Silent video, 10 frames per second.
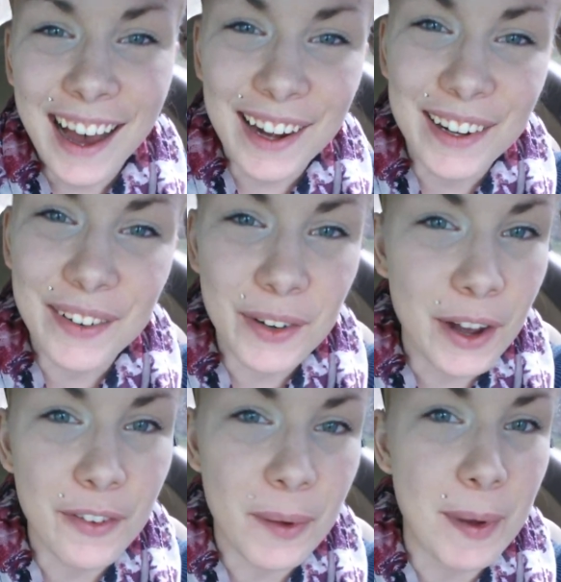I don't even
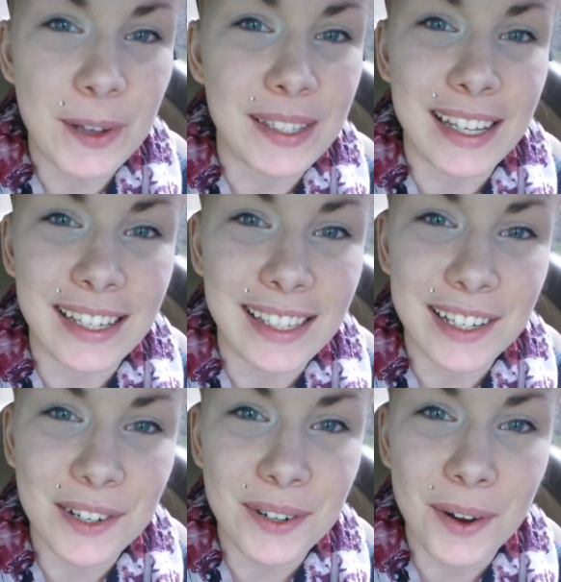know if I'll post this. I
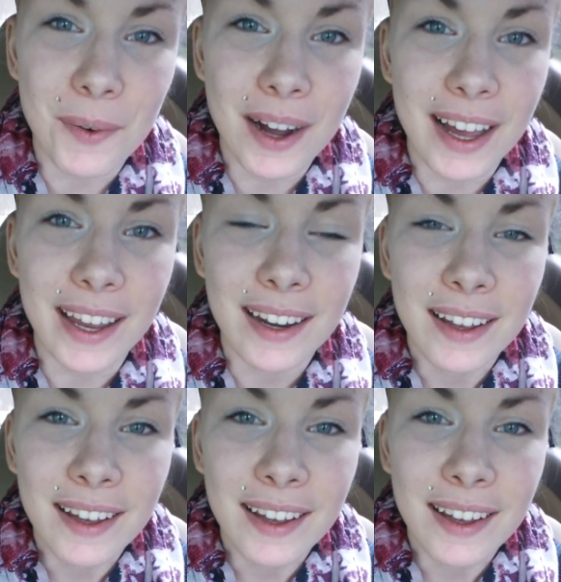don't know what